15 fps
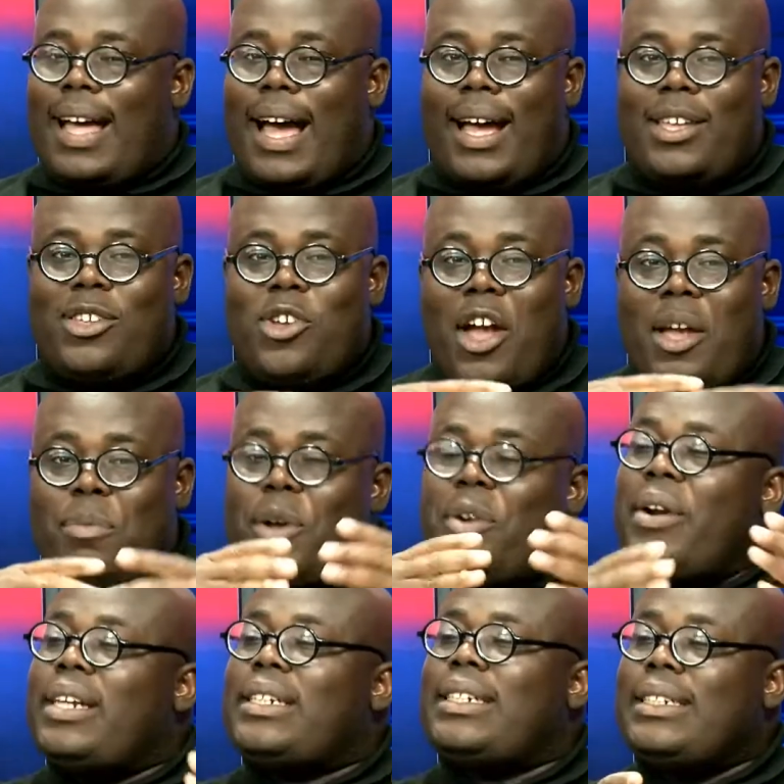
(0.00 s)
that your
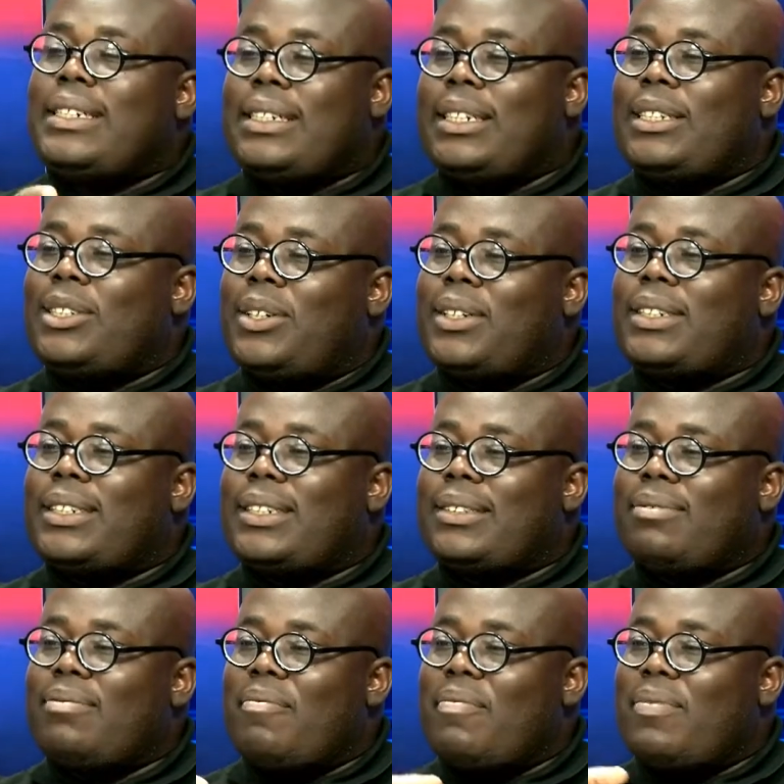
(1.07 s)
immigration
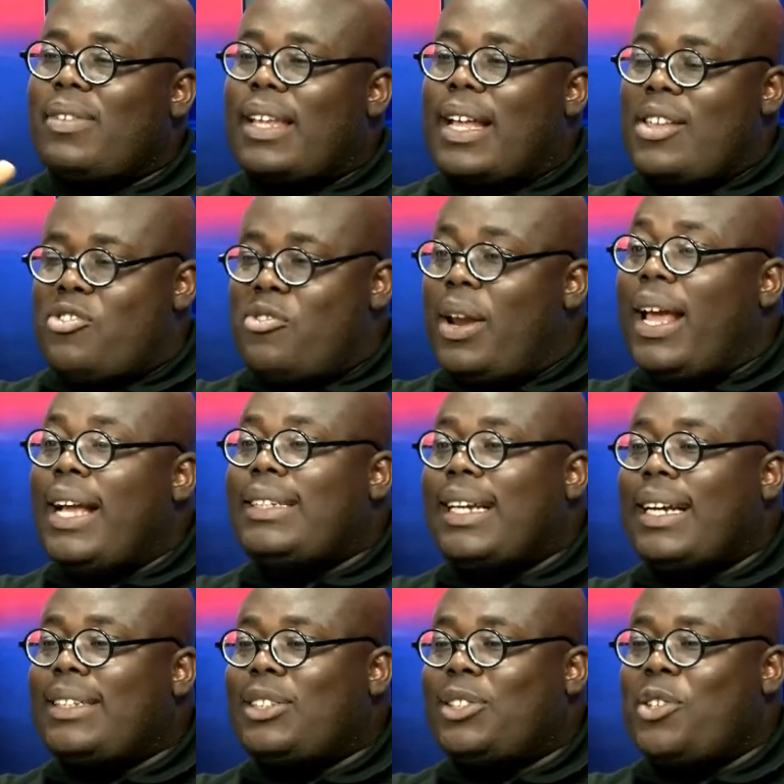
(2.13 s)
status is
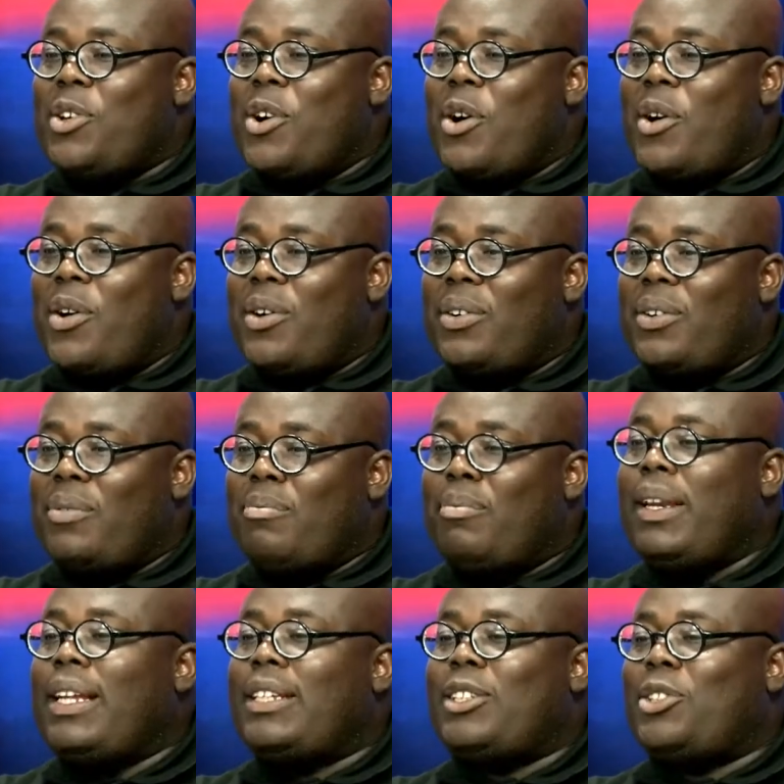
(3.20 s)
related to your
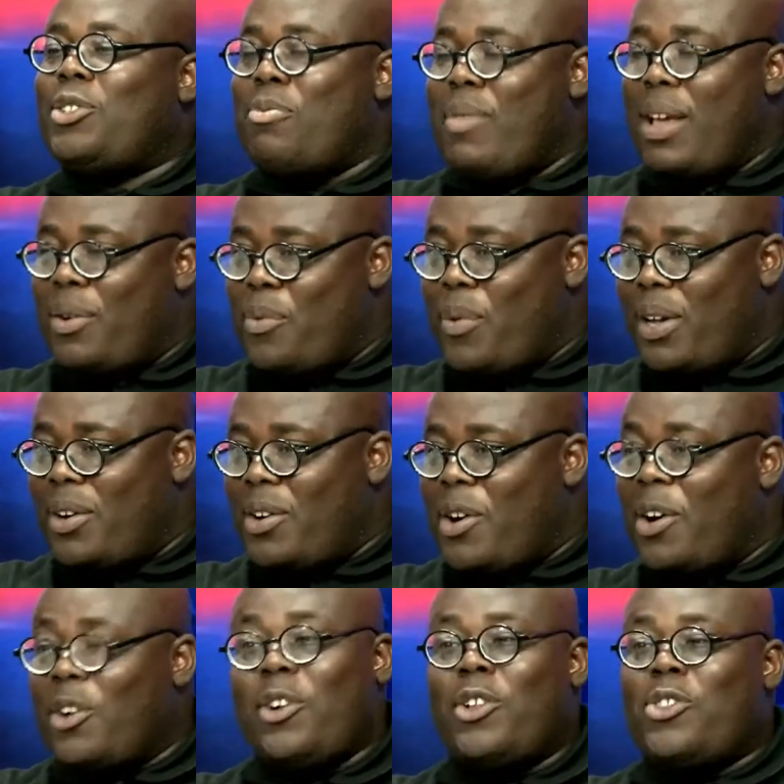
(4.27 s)
ability to make will
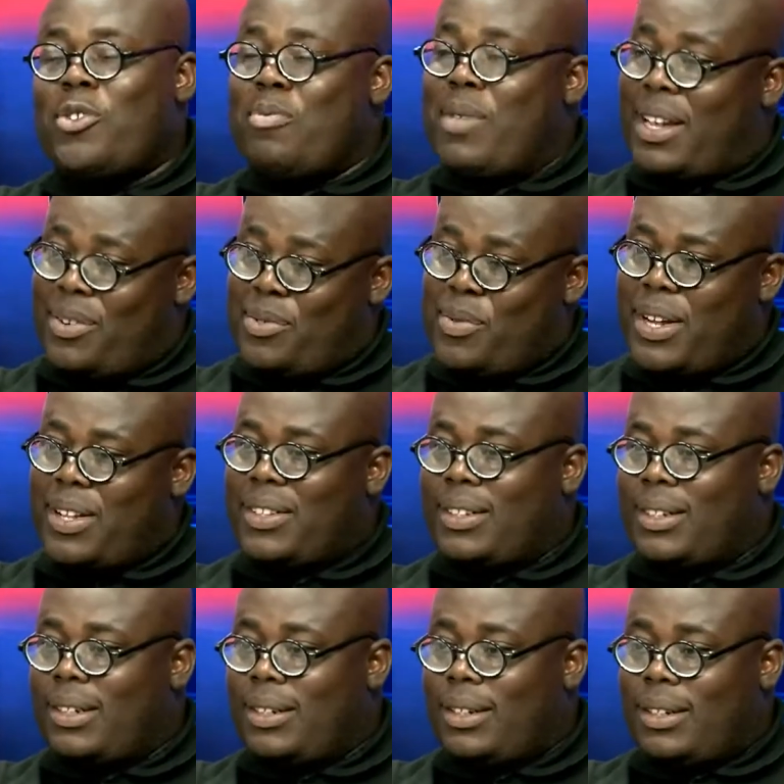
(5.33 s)
or not to make a will.
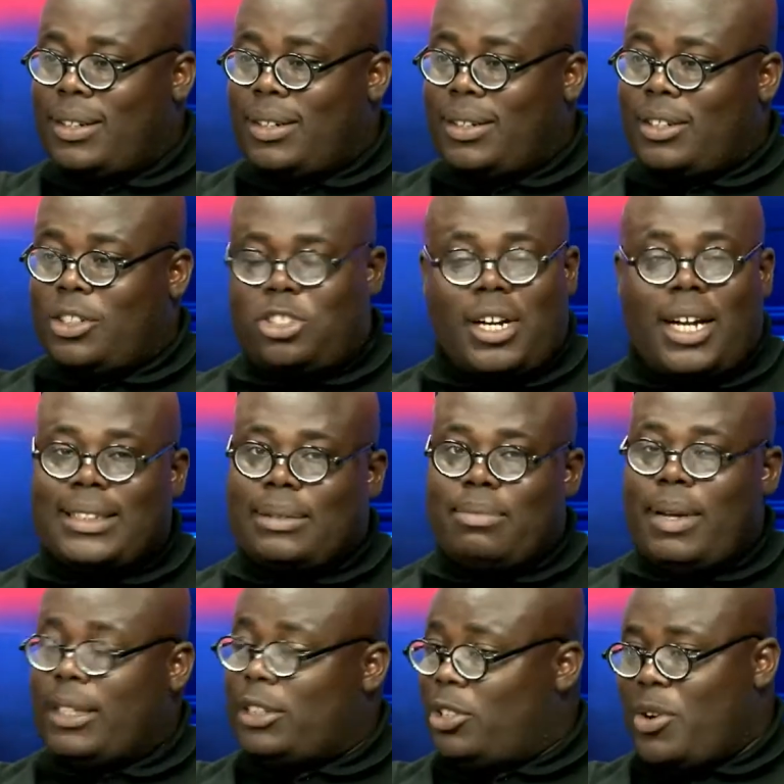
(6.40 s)

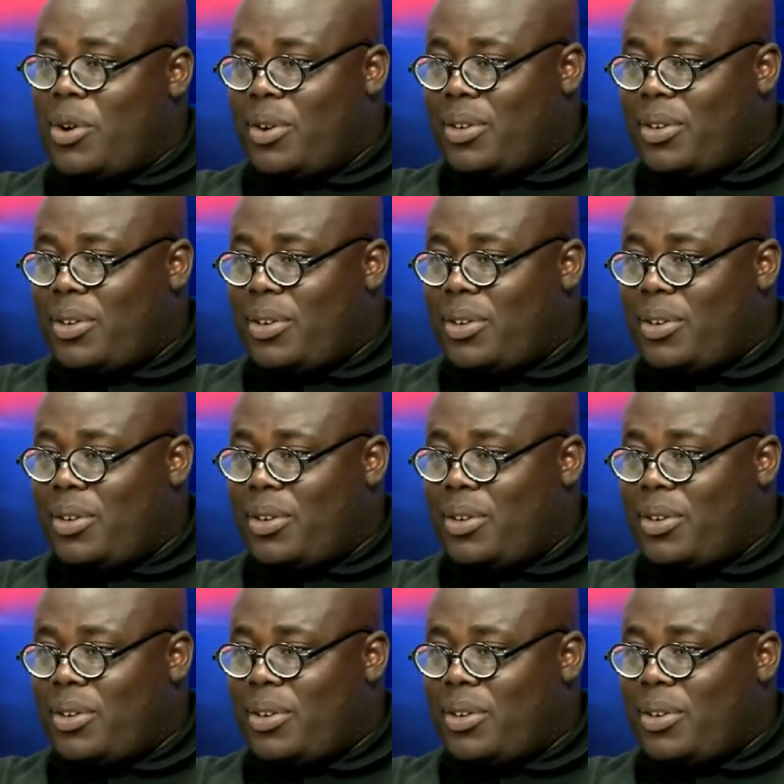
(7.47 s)
Trust me, it's